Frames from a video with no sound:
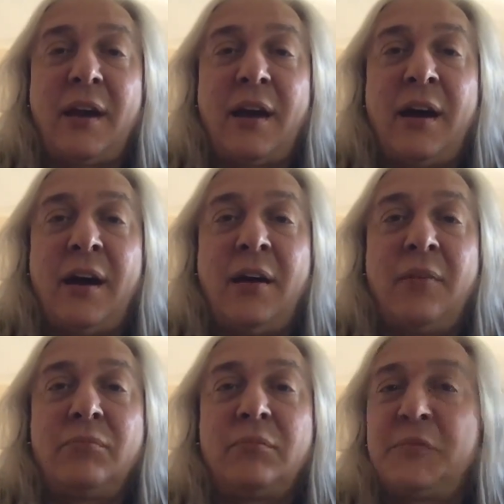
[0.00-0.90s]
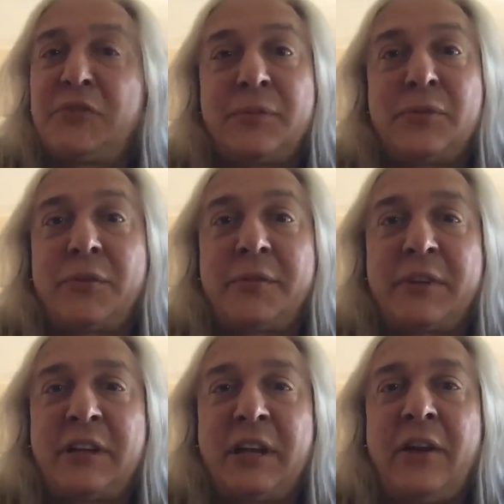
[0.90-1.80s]
um, some sort of
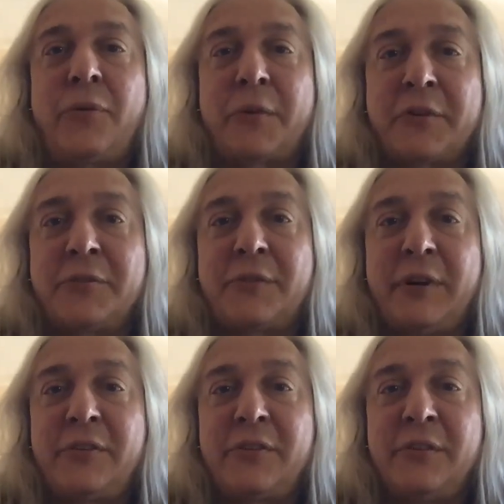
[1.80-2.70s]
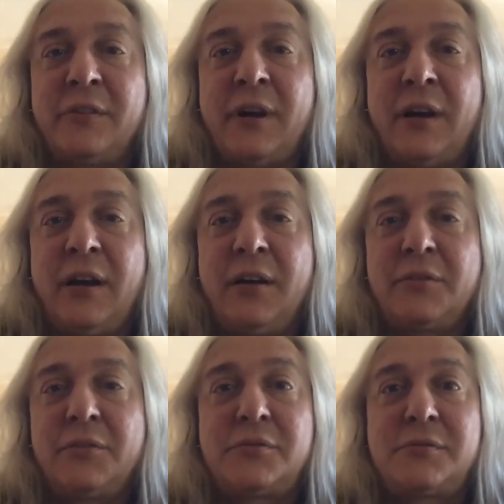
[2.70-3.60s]
container orchestration uh,
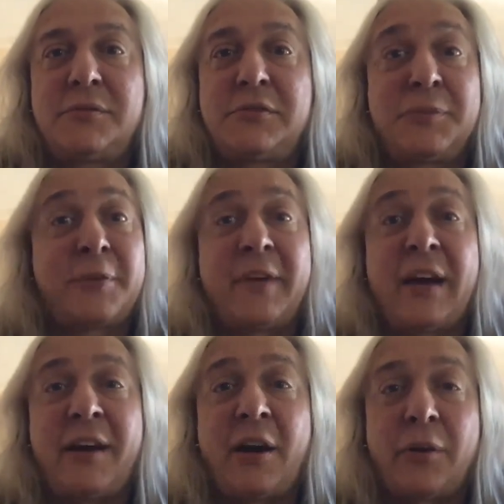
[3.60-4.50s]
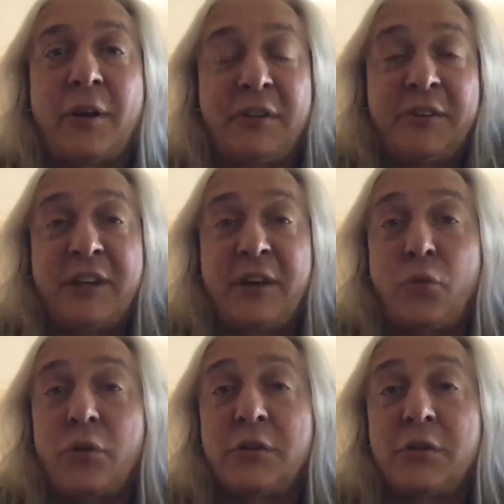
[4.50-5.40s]
to provide our the same
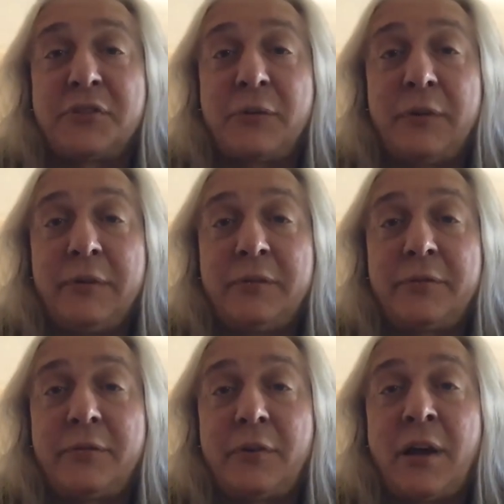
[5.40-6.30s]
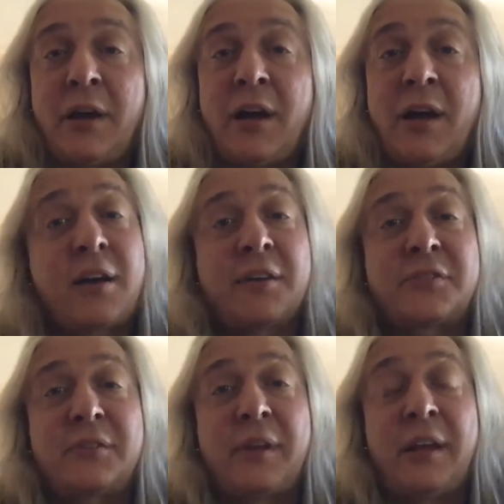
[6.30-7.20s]
workloads that we've uh,
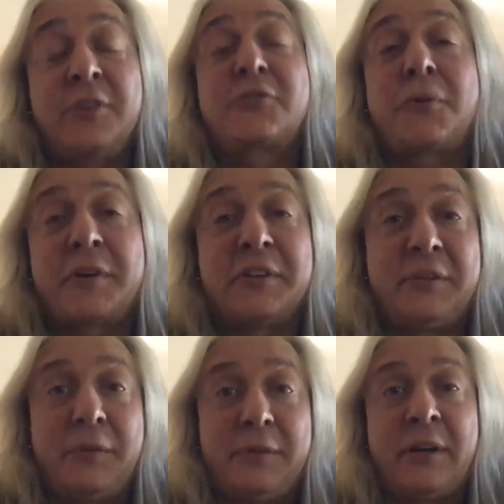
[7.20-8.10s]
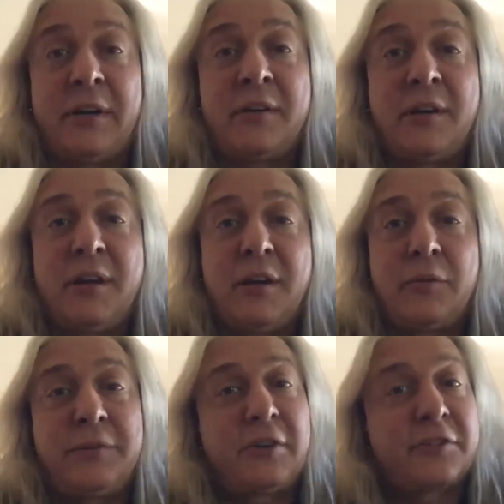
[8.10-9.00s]
accustomed historically we've uh,
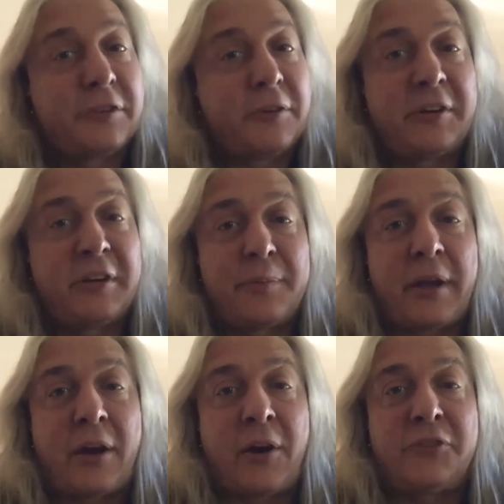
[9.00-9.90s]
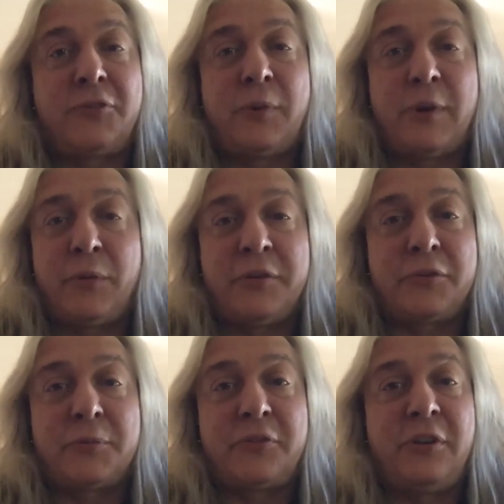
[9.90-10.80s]
we've just loaded up onto a
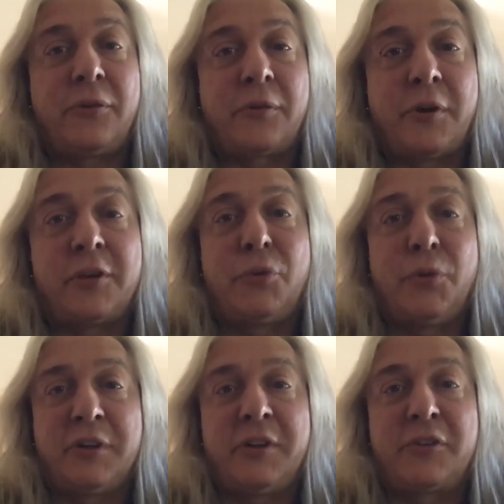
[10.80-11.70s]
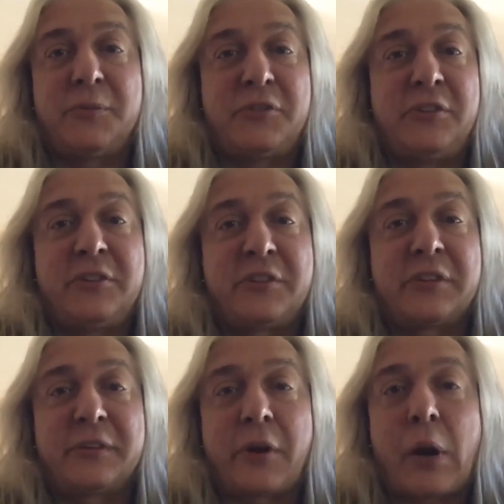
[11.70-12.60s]
Windows machine or onto a Linux machine to
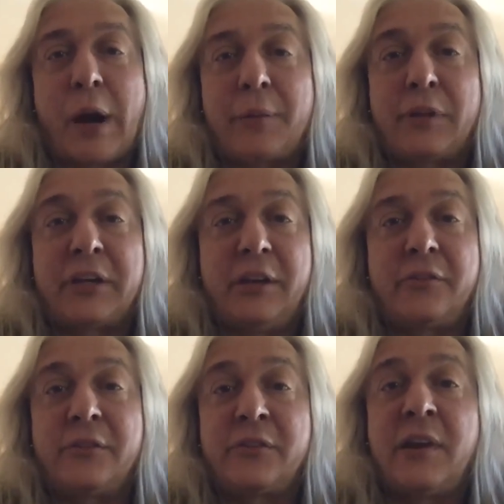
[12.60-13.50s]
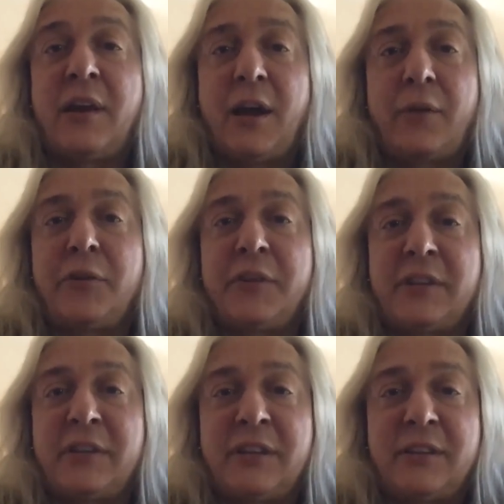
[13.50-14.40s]
deliver our applications. I really
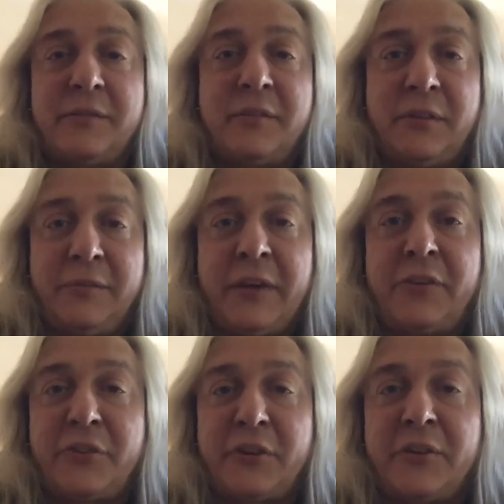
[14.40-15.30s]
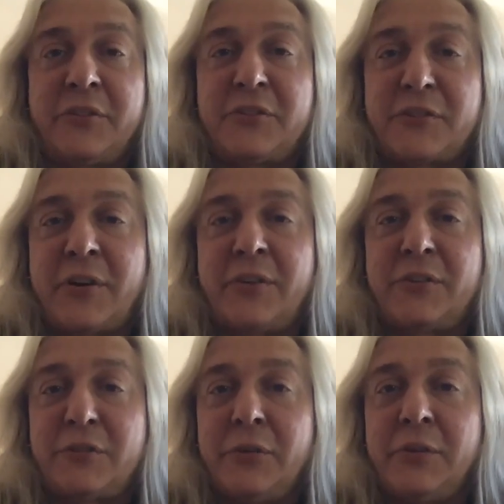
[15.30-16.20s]
think that the, the vendors are going to start
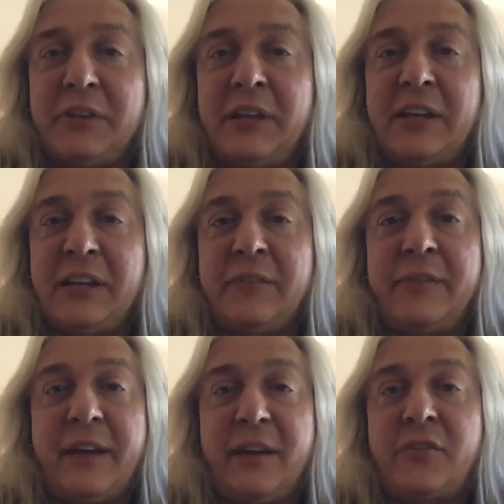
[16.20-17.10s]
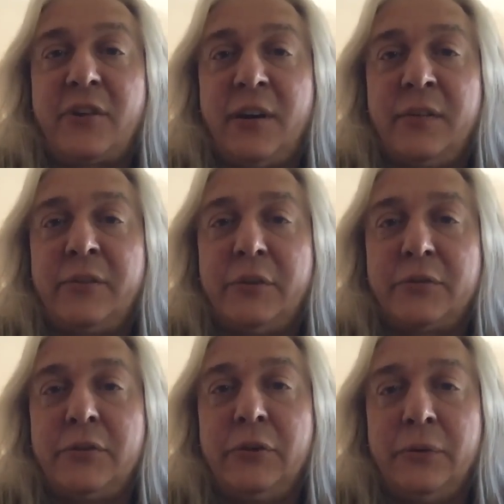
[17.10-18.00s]
slowly taking advantage of
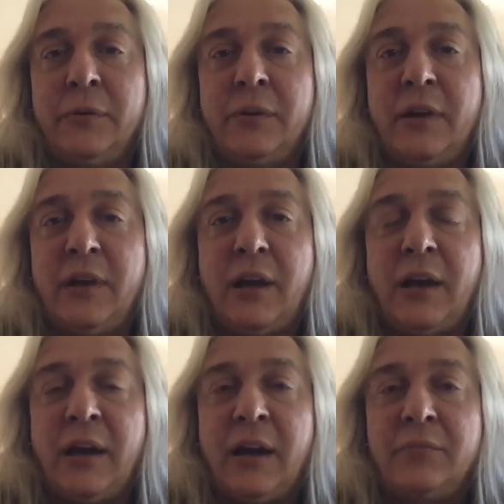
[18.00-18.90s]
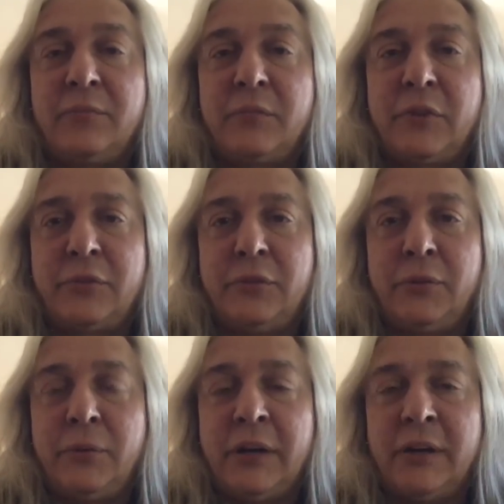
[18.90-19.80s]
those new uh, those
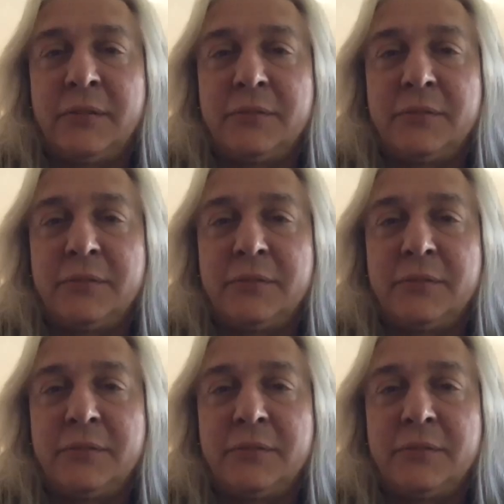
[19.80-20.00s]
new uh,